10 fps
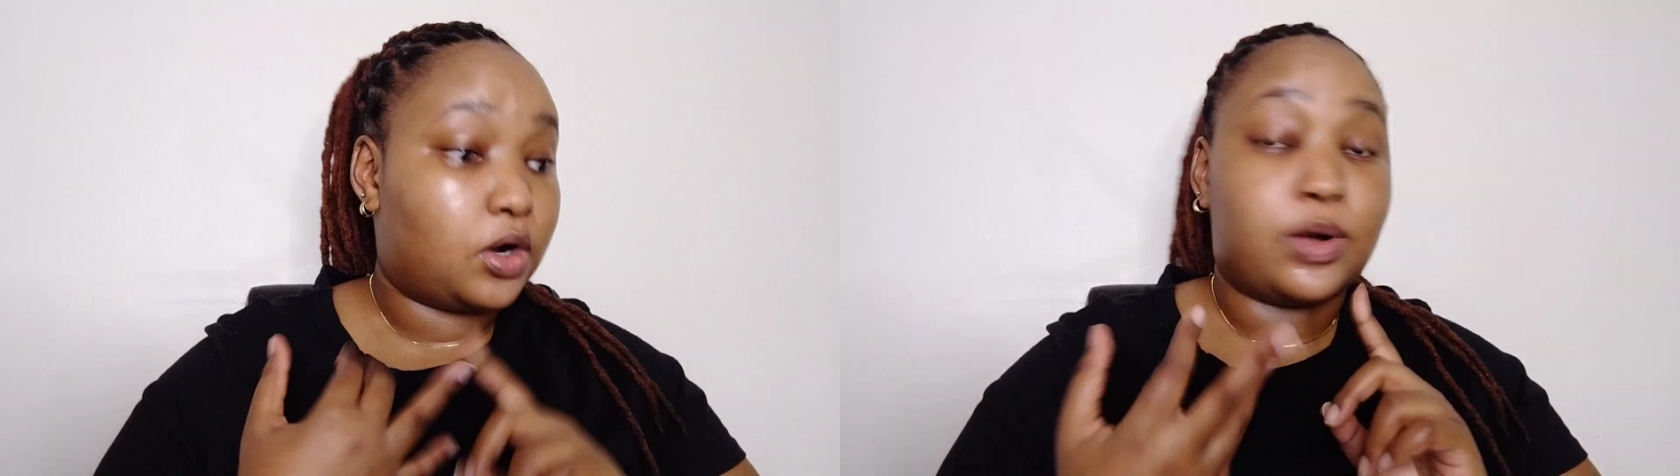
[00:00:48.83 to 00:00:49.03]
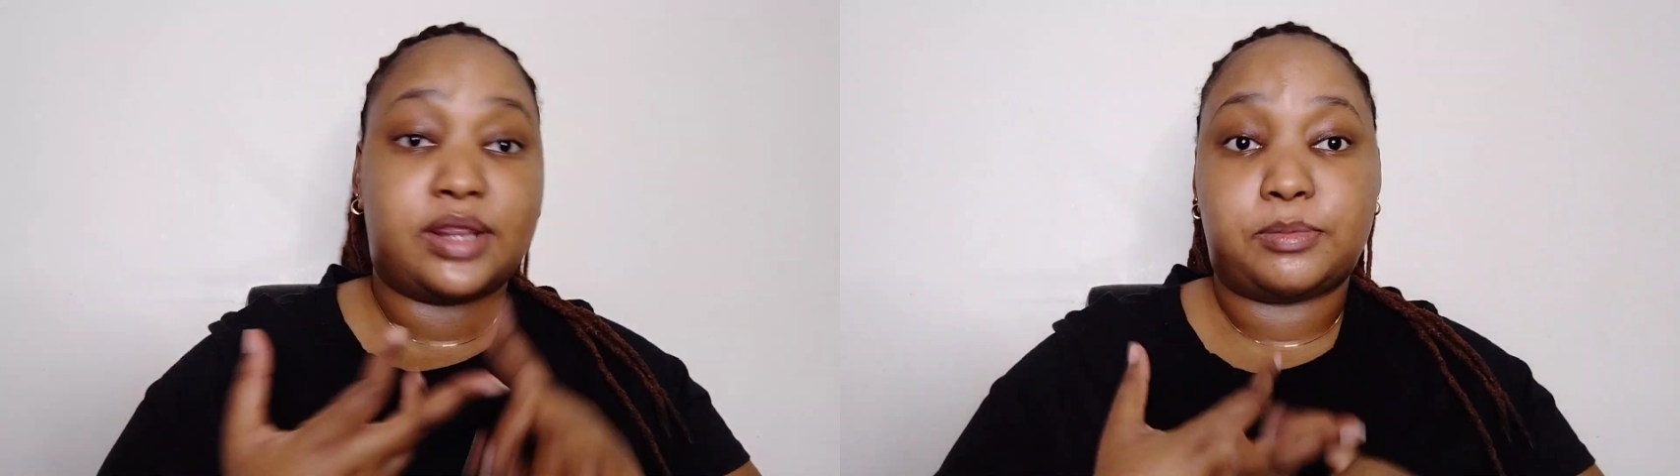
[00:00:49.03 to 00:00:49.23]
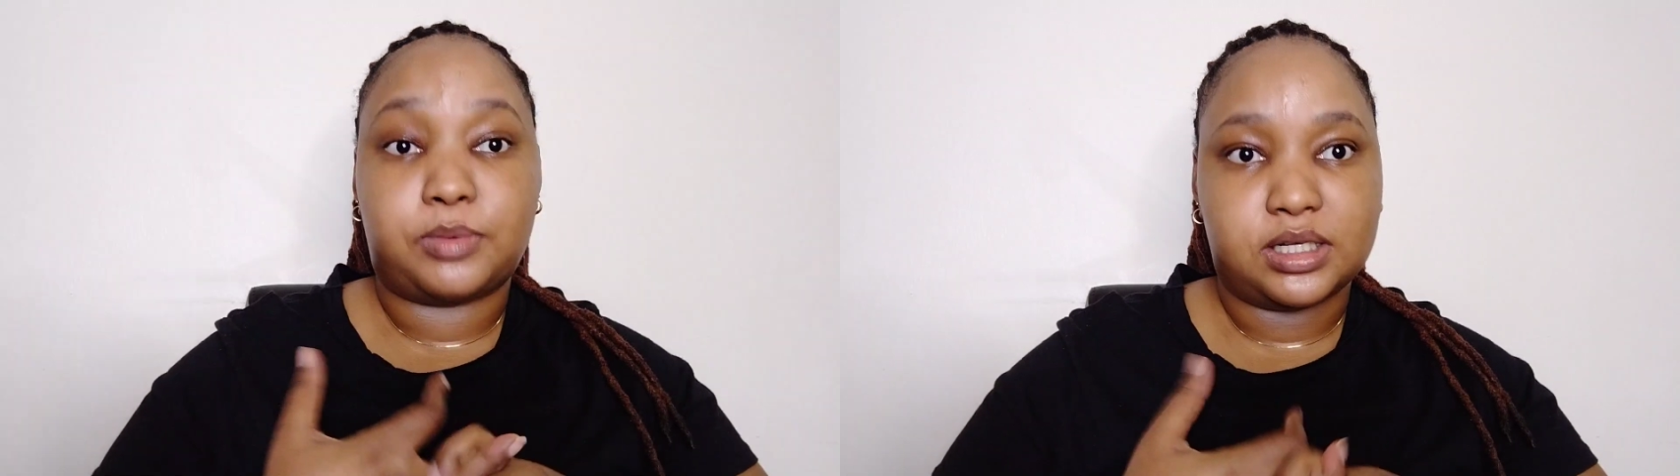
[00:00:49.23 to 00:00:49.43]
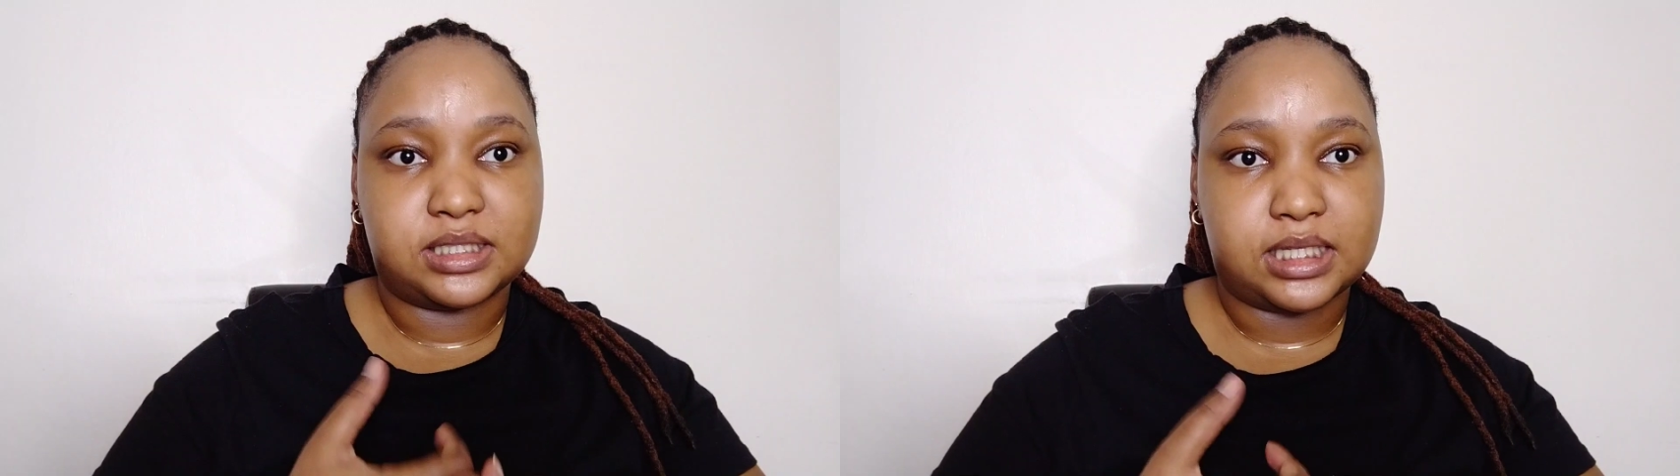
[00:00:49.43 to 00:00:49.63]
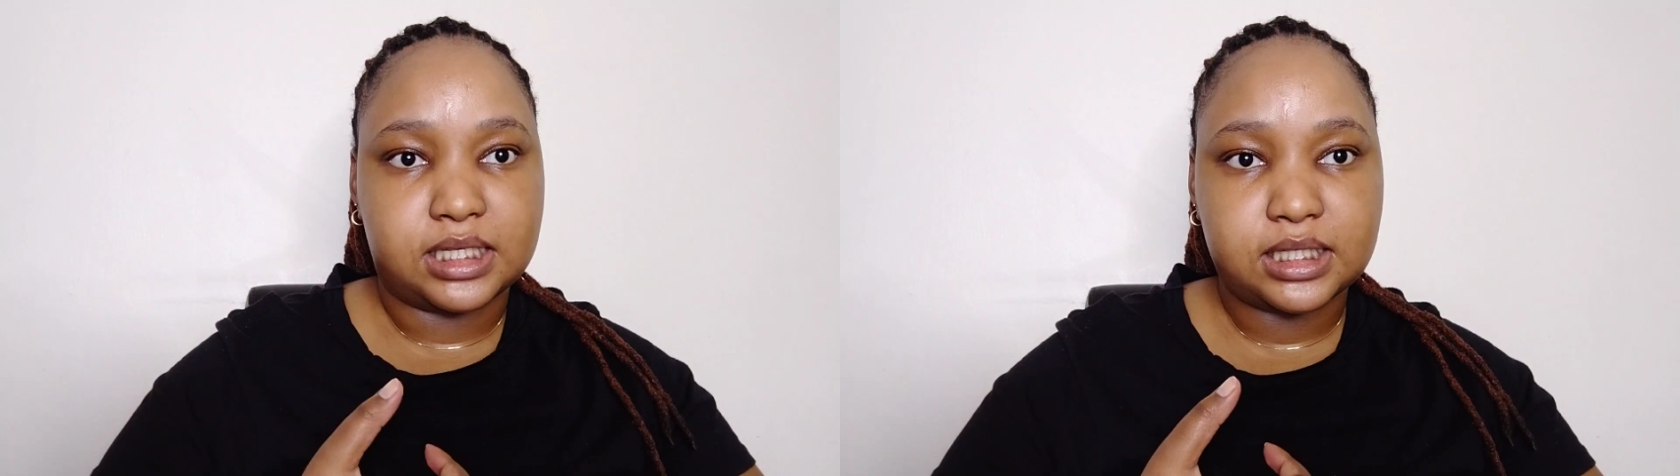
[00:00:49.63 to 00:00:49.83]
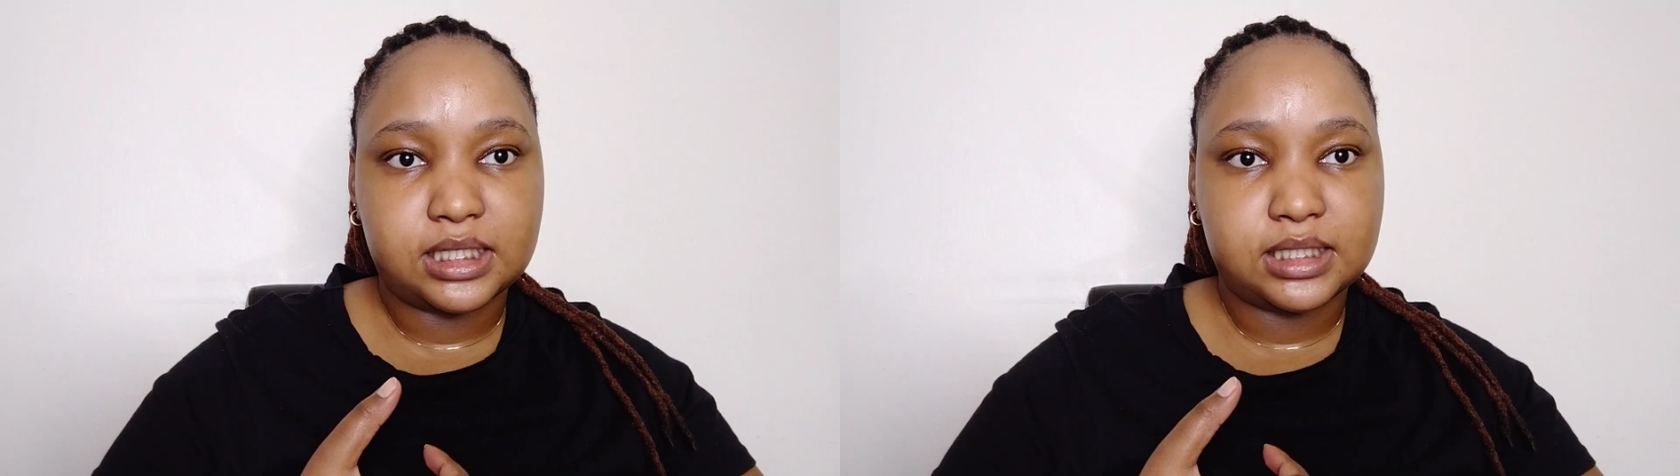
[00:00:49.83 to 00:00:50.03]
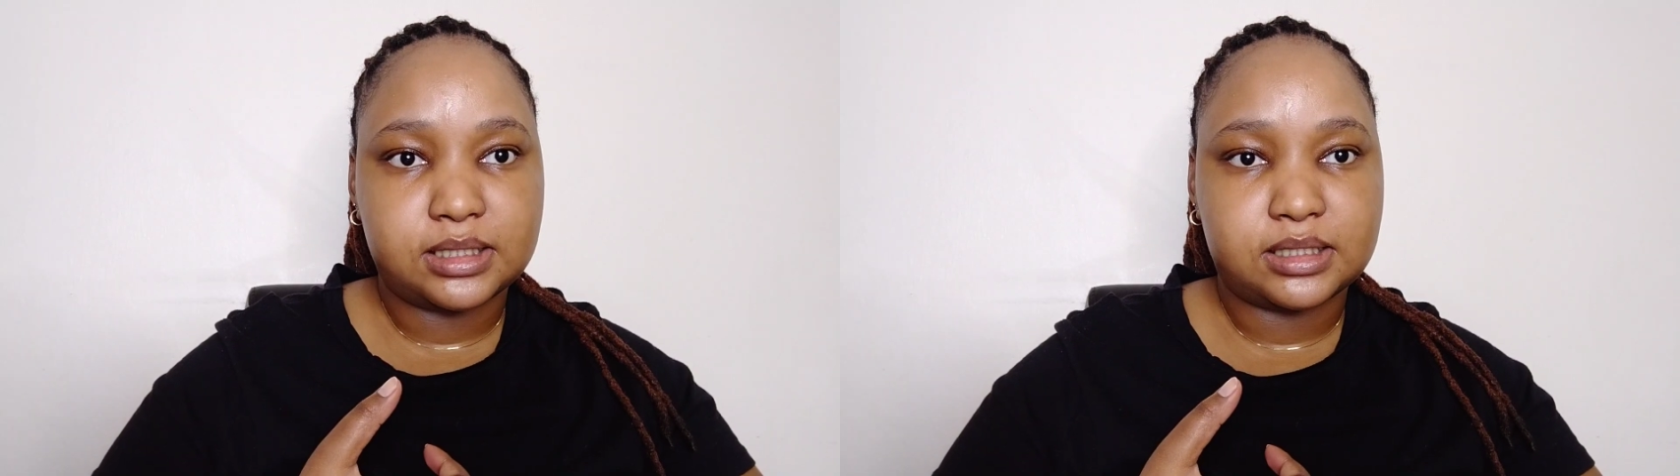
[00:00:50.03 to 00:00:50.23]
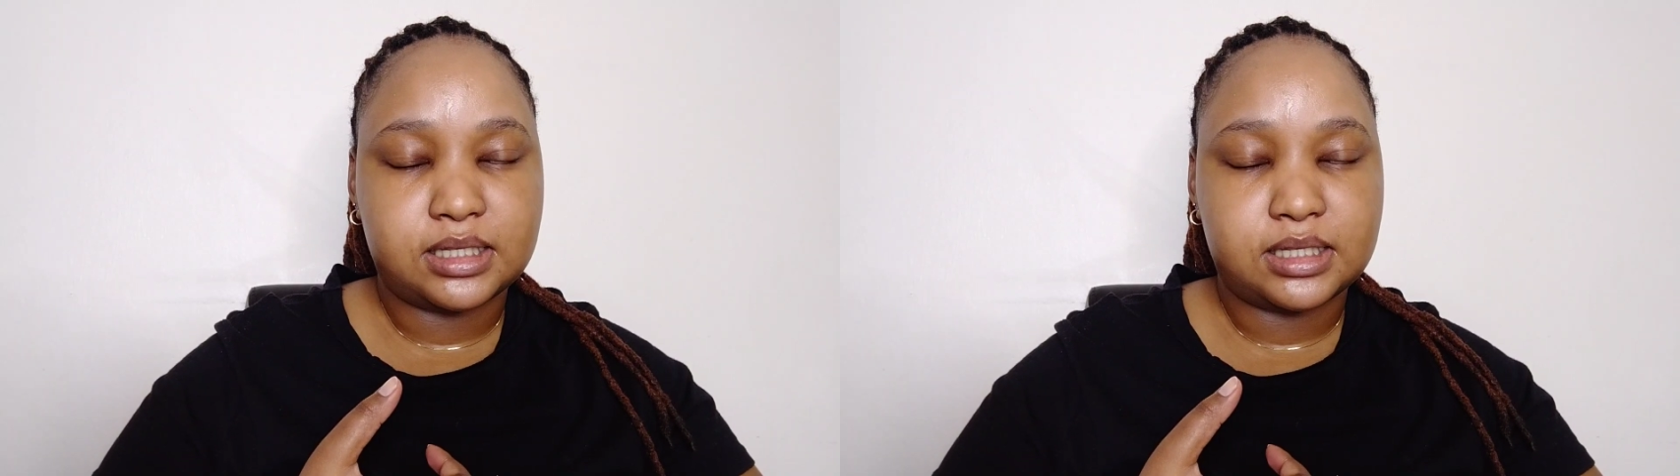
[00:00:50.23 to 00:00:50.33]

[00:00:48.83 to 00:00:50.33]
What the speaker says: Oh, and the bronzing.